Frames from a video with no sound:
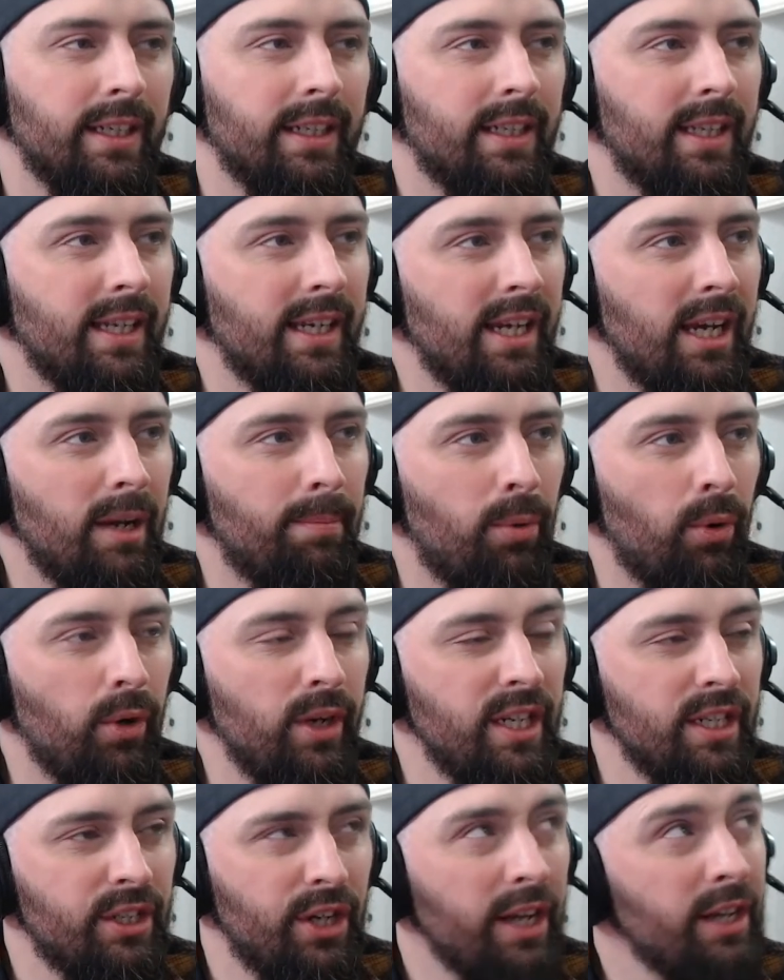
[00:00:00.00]
They need a
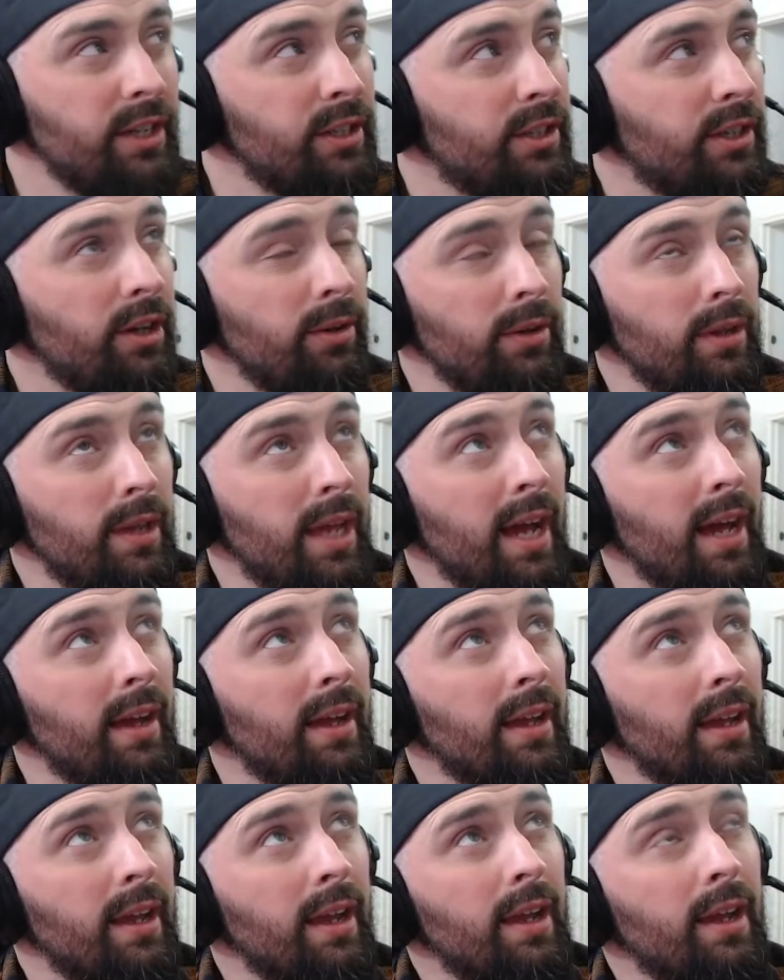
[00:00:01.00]
points change to do that?
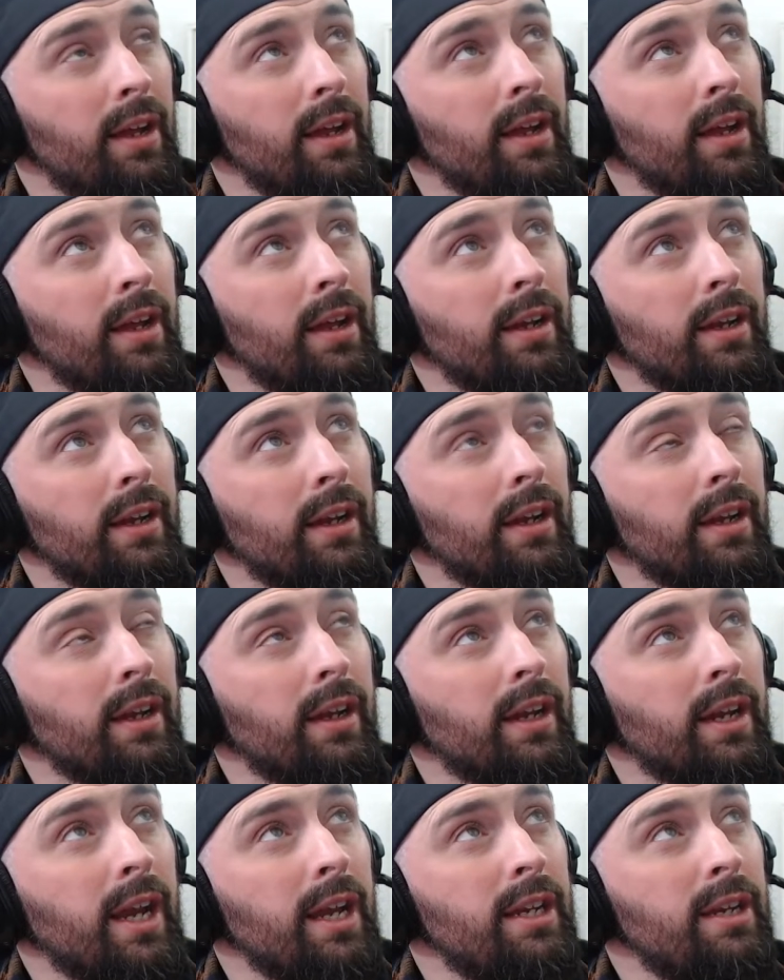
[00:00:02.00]

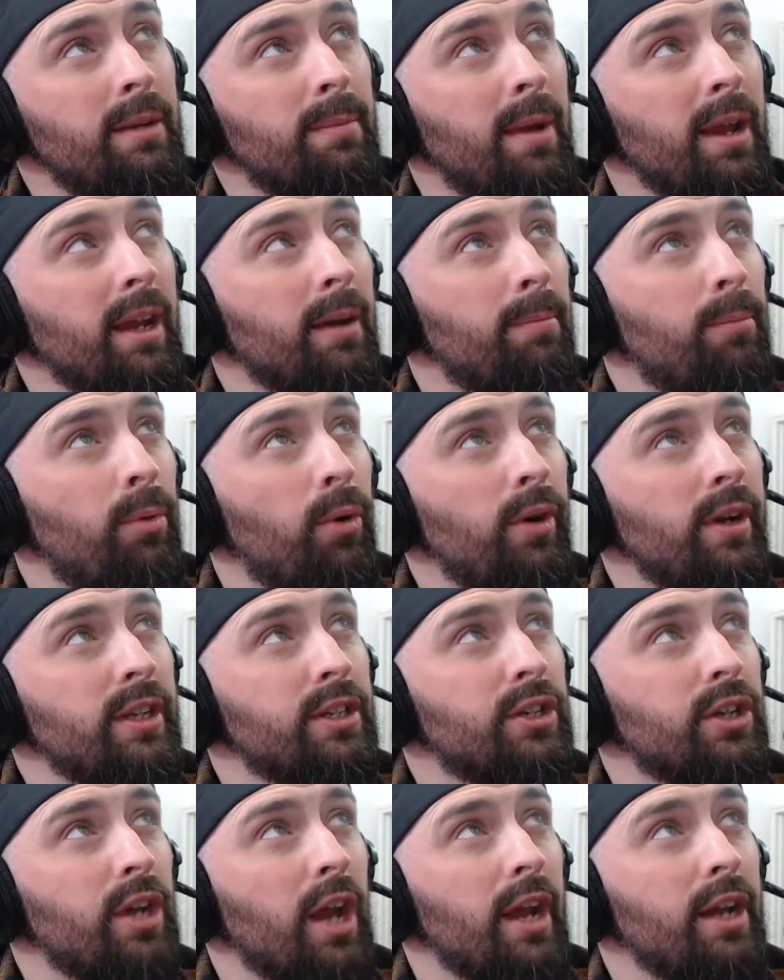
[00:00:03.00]
Can you make a
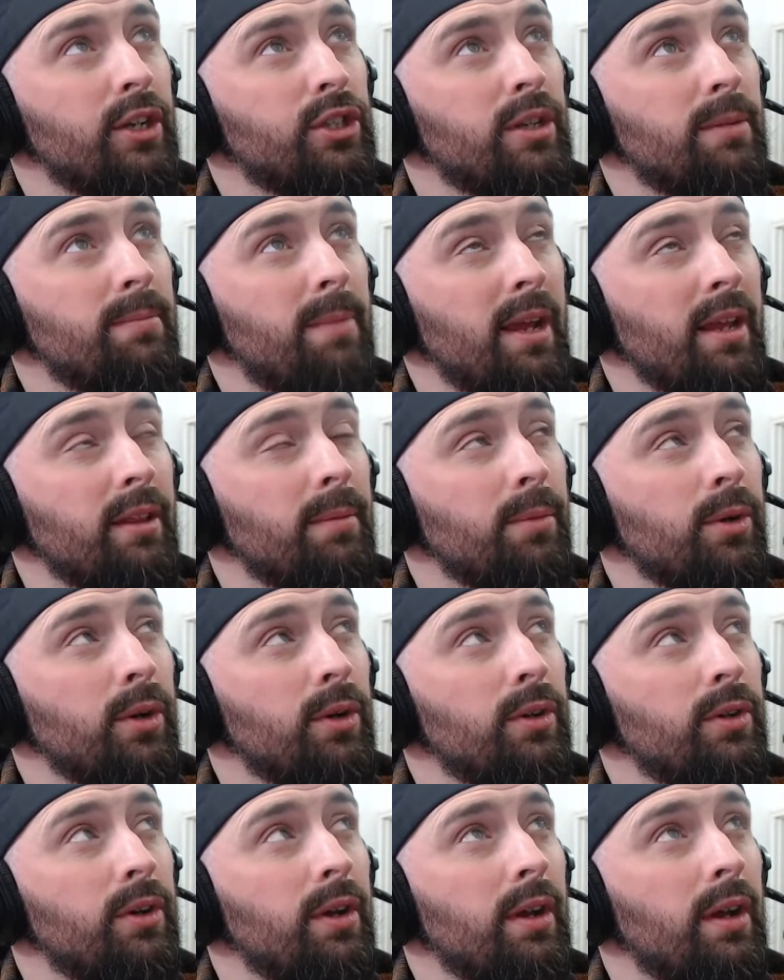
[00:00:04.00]
points change to make them
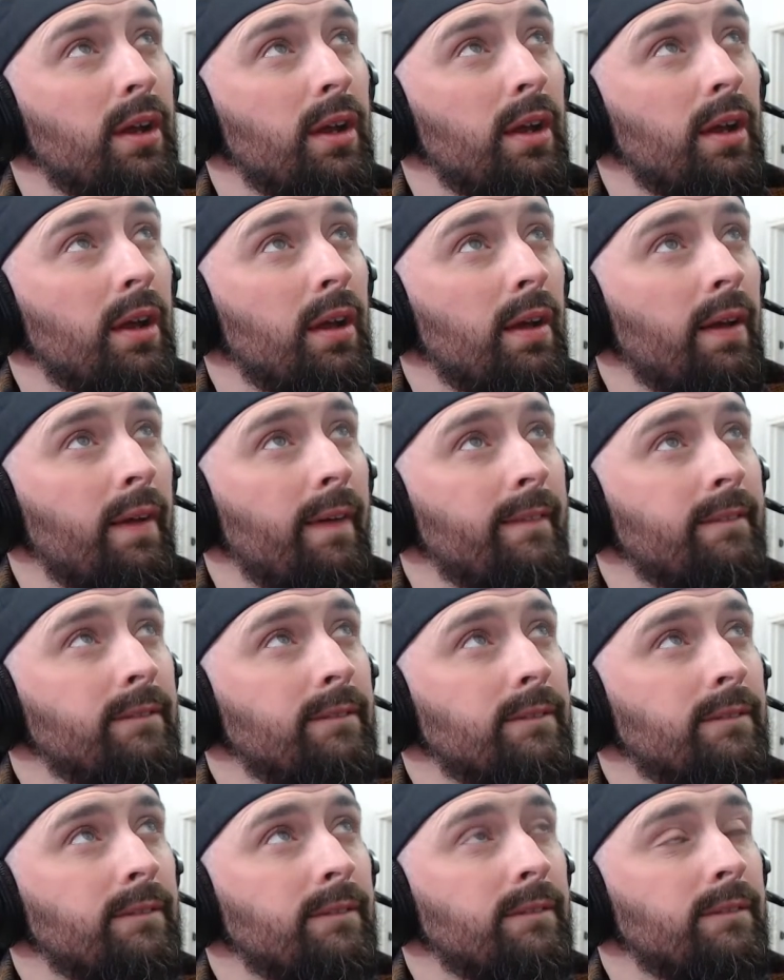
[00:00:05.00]
good?
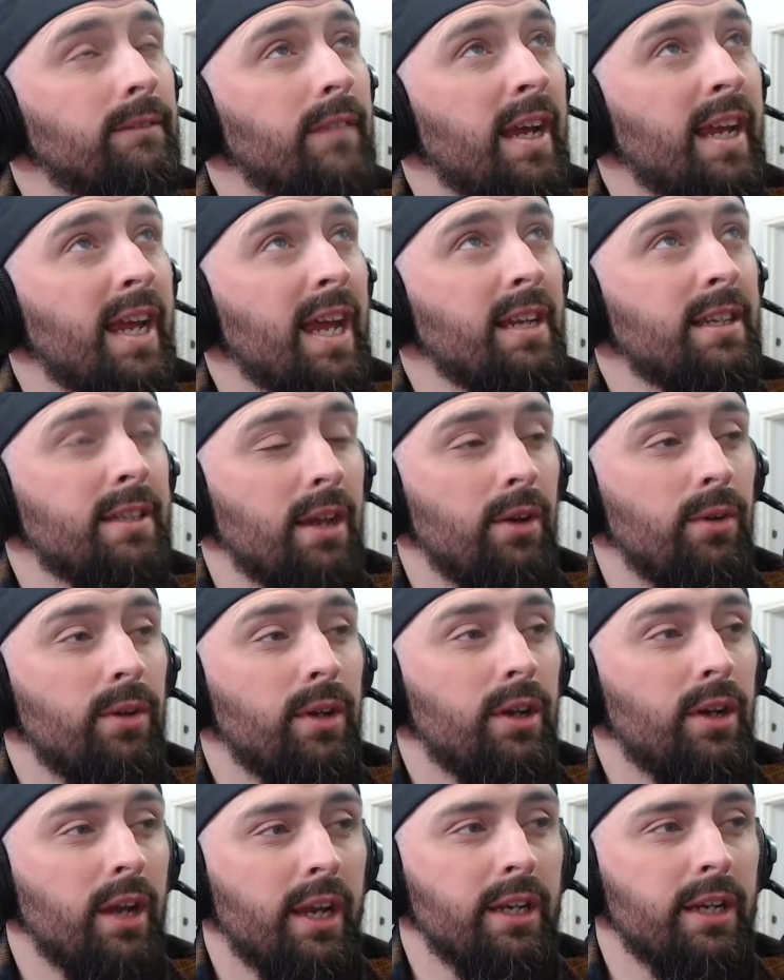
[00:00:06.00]
I guess so.
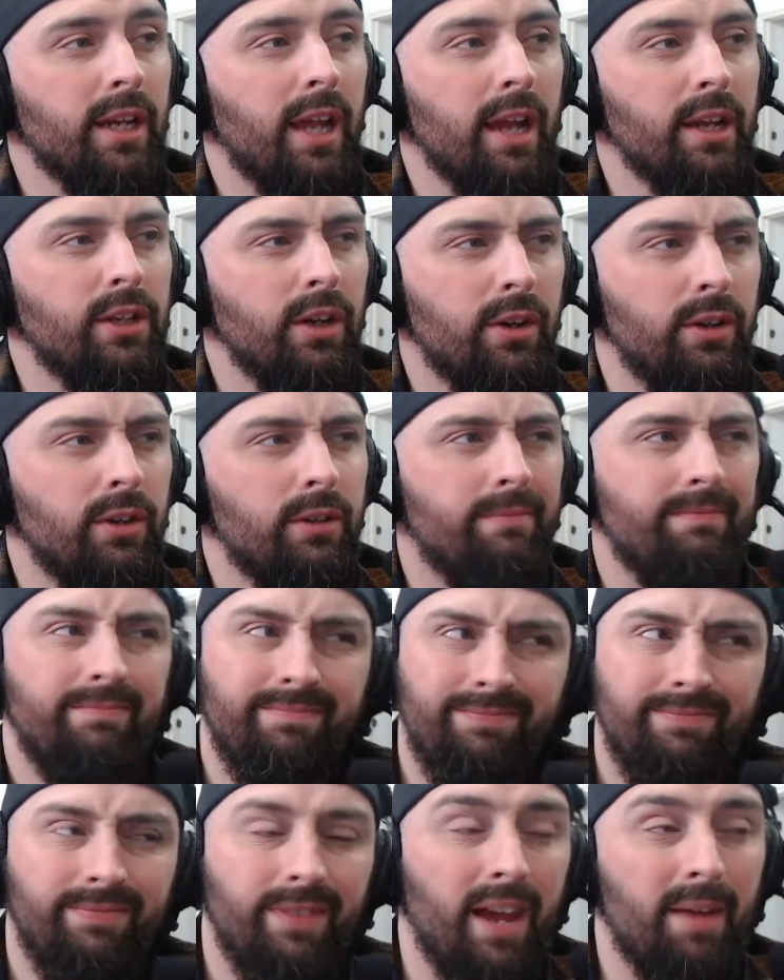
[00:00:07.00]
I guess you could.
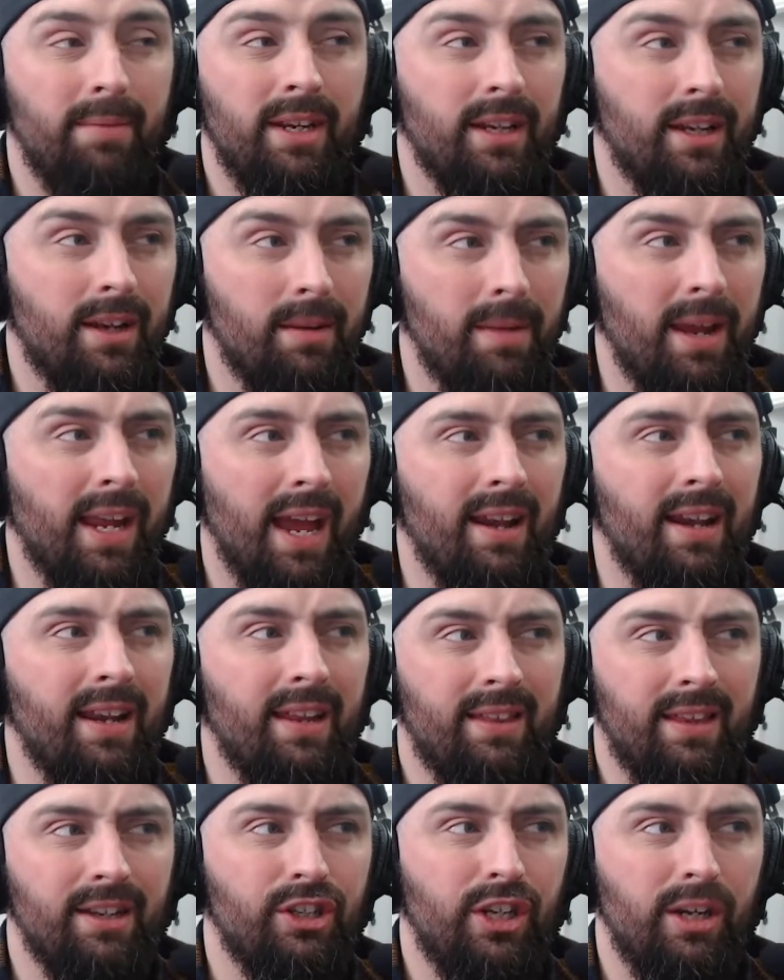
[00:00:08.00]
I mean, you can make
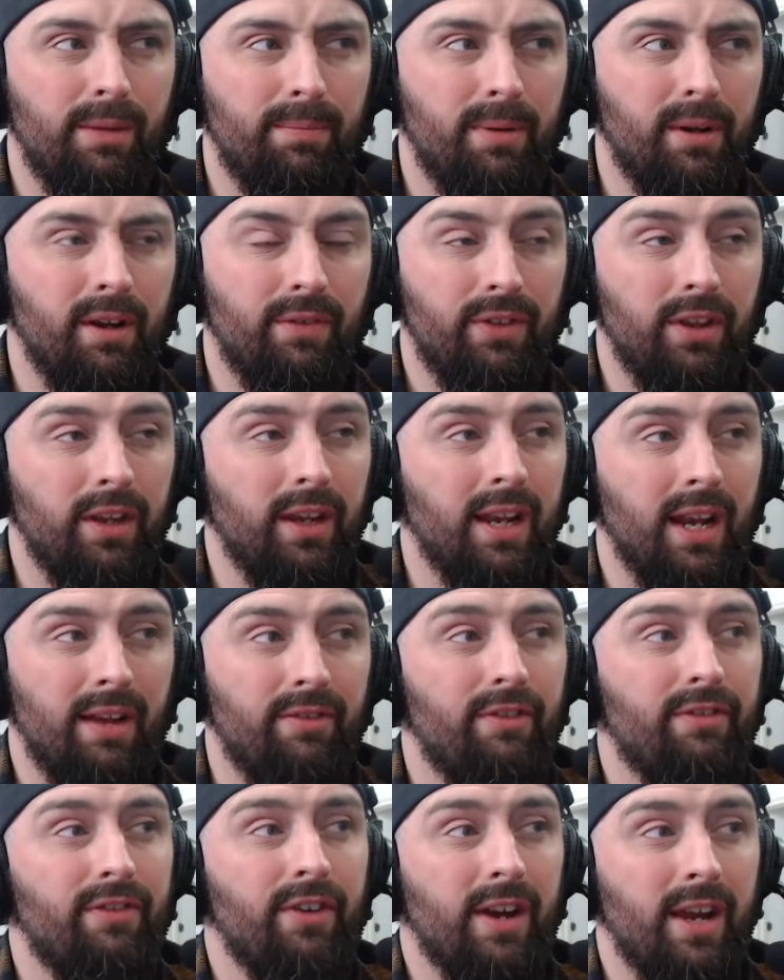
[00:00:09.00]
anything cheap enough that you can have
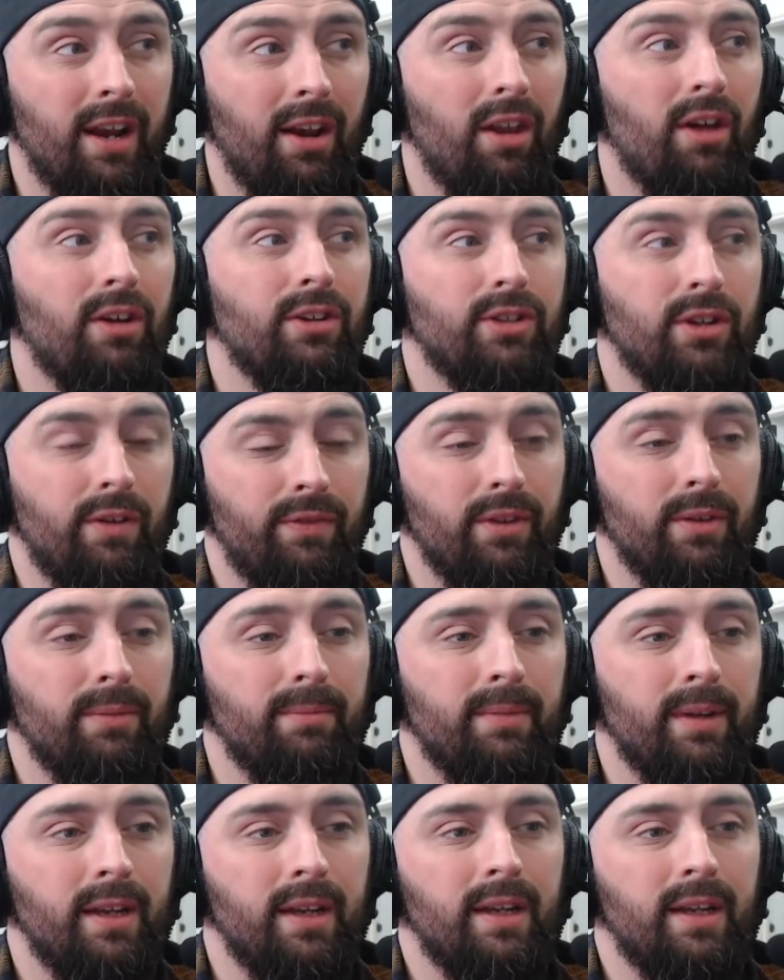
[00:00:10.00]
a fucking lot of them.